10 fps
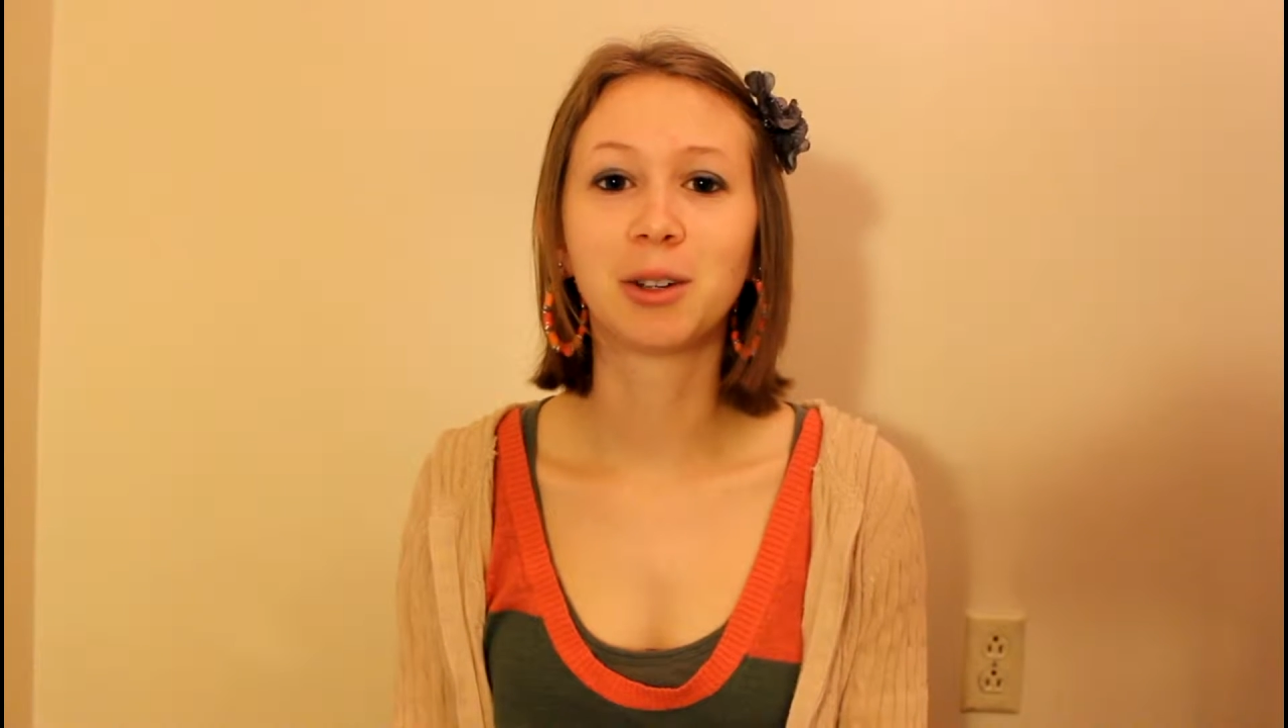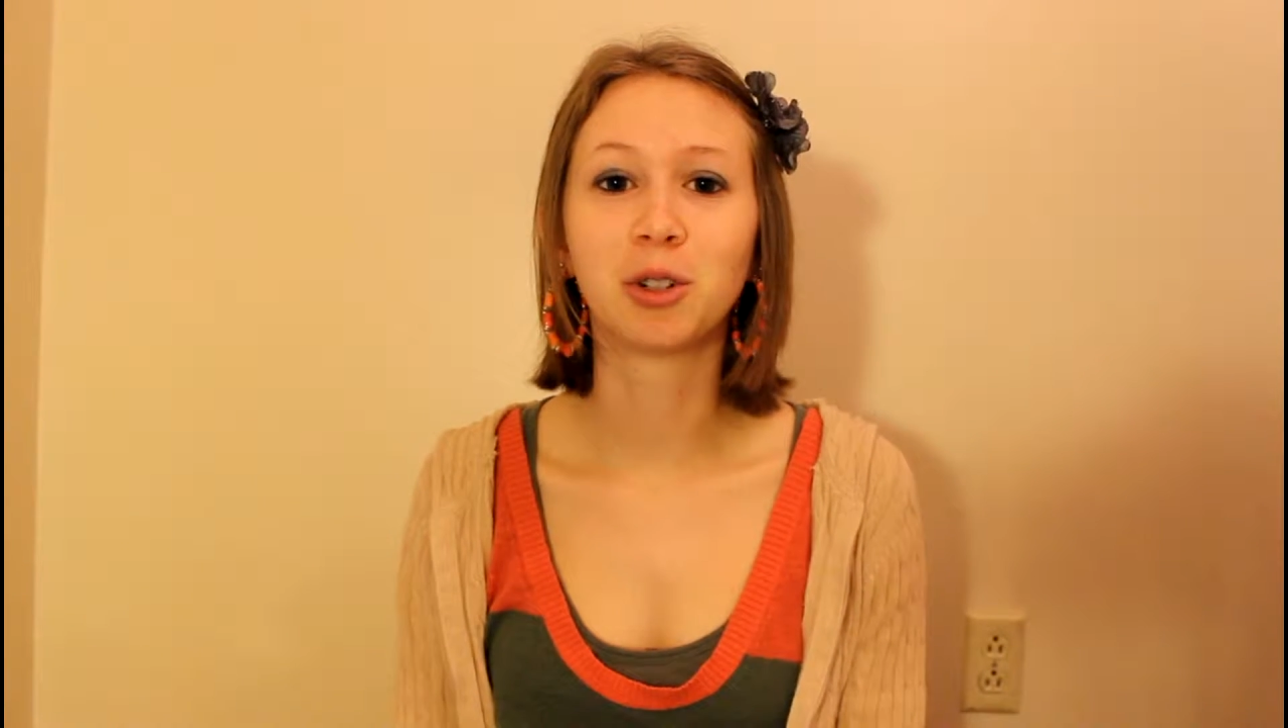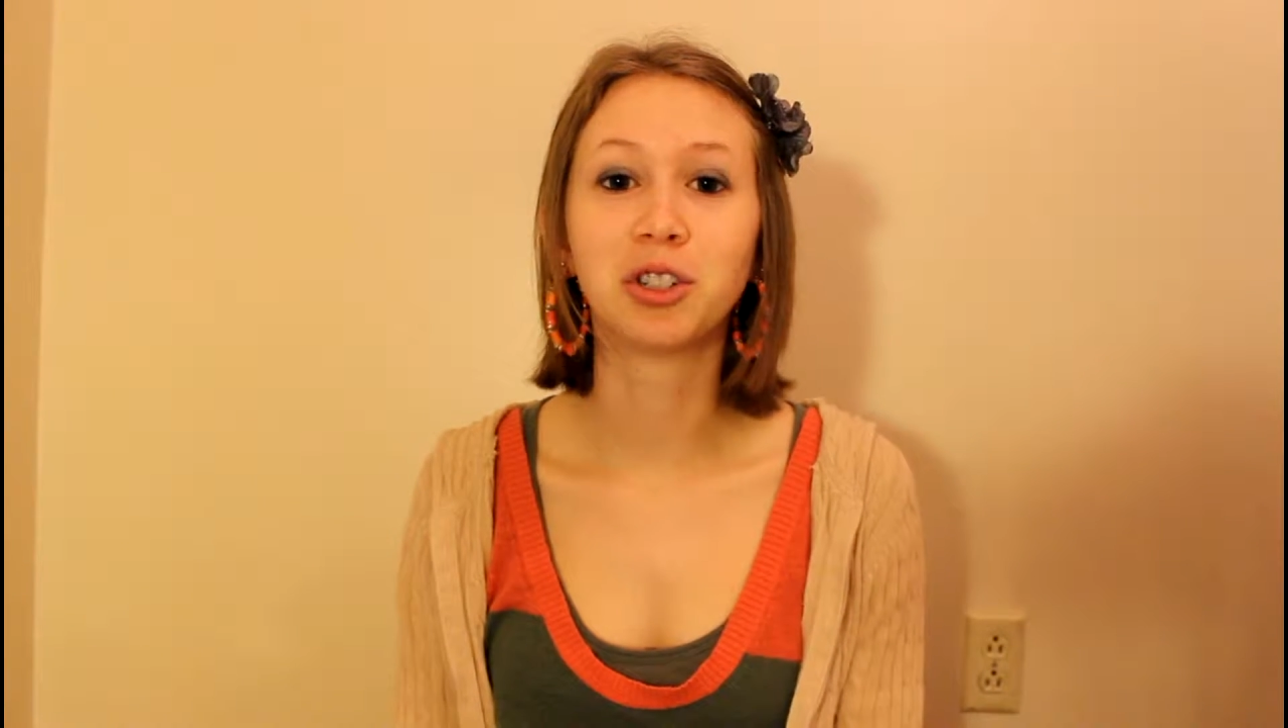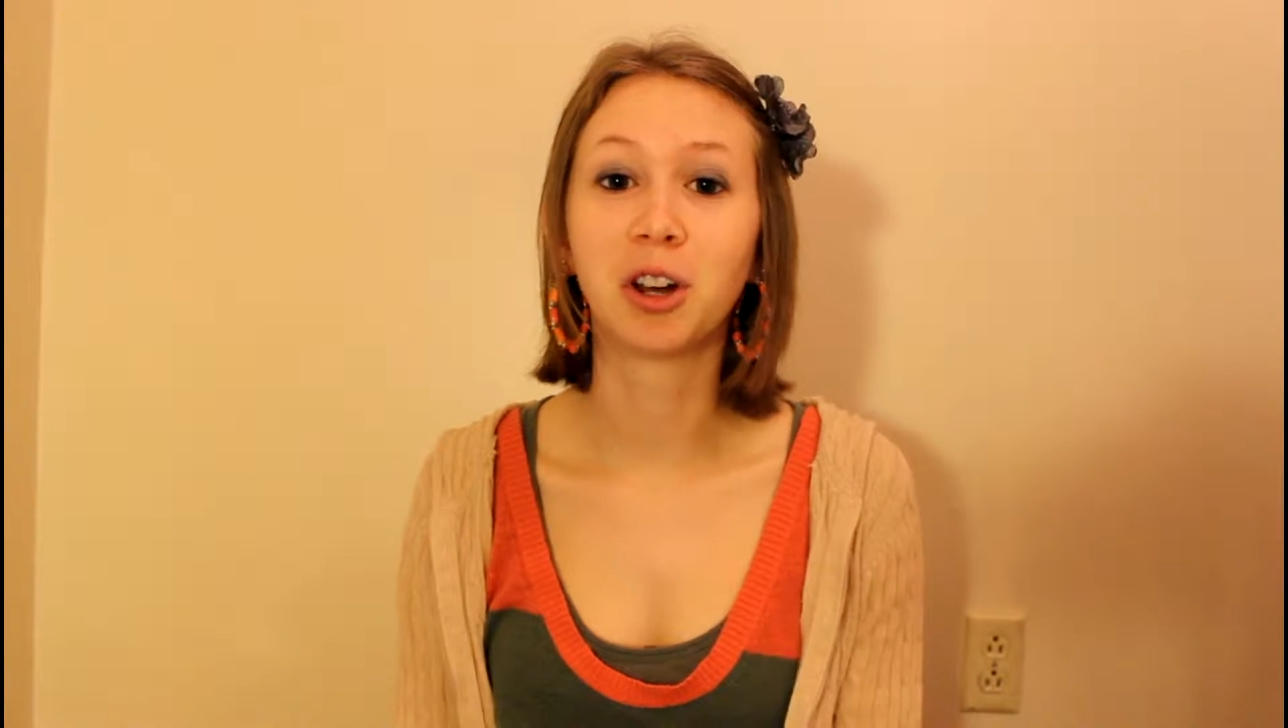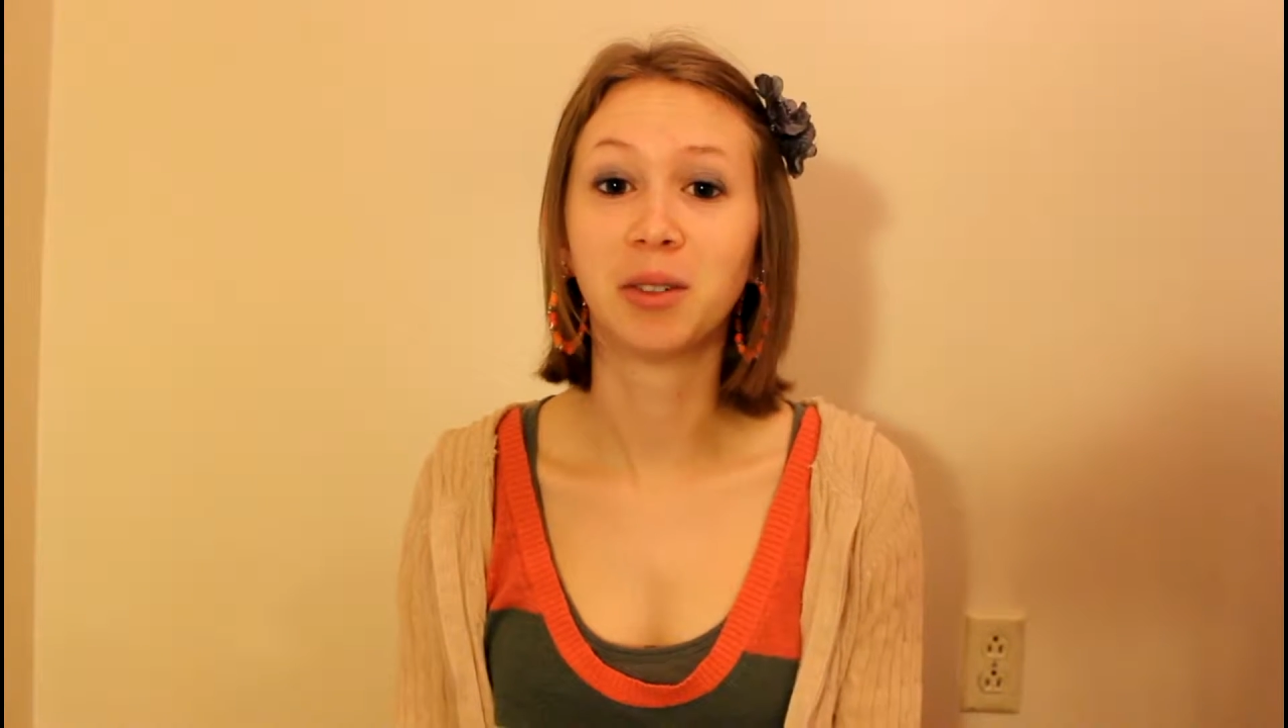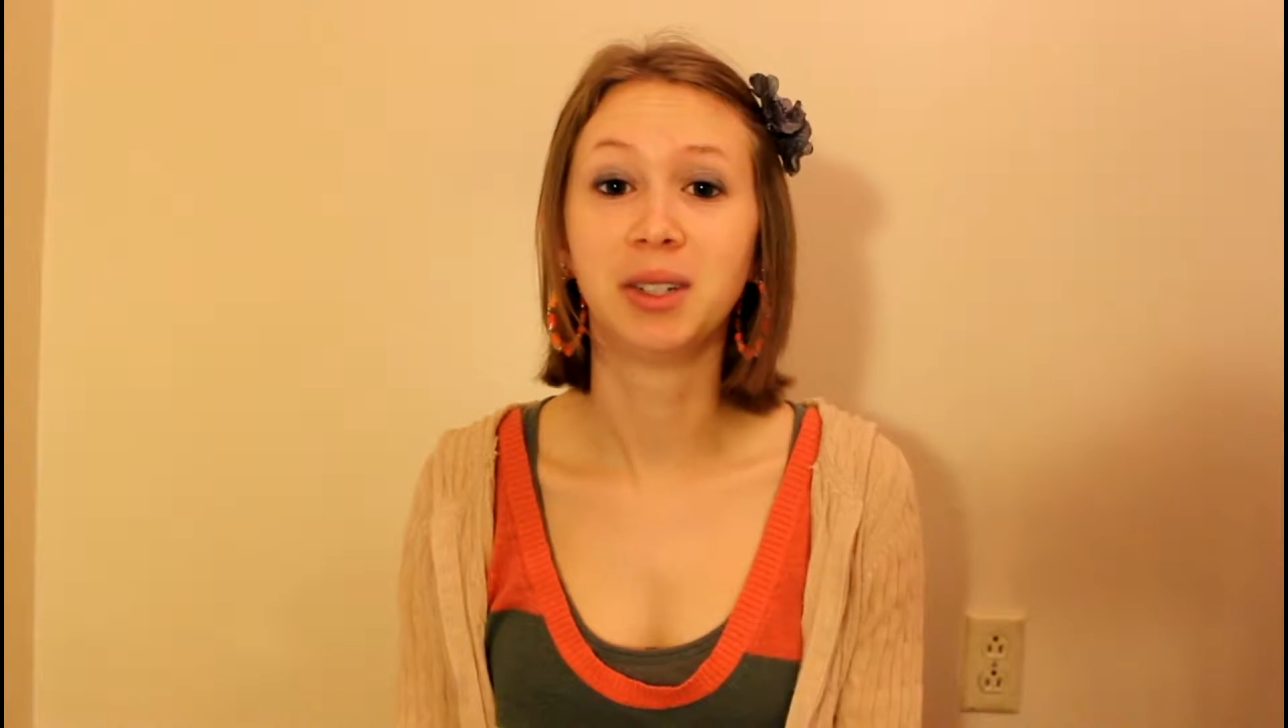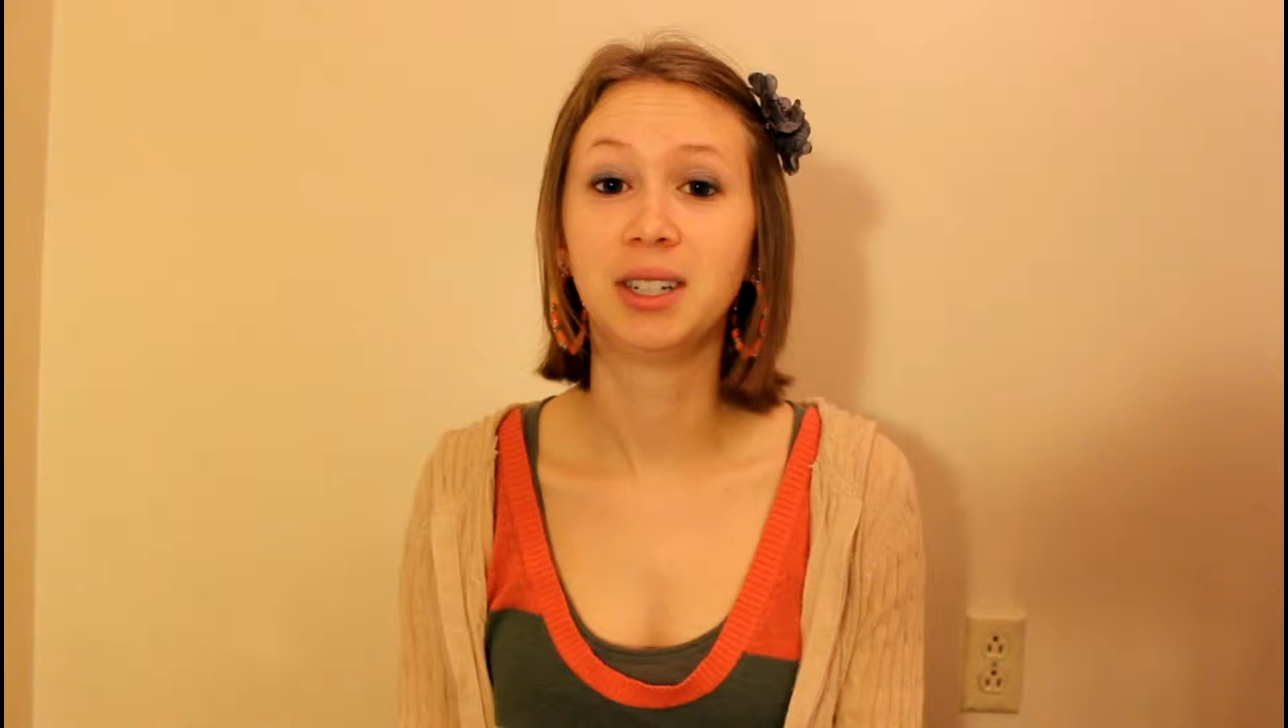there were starving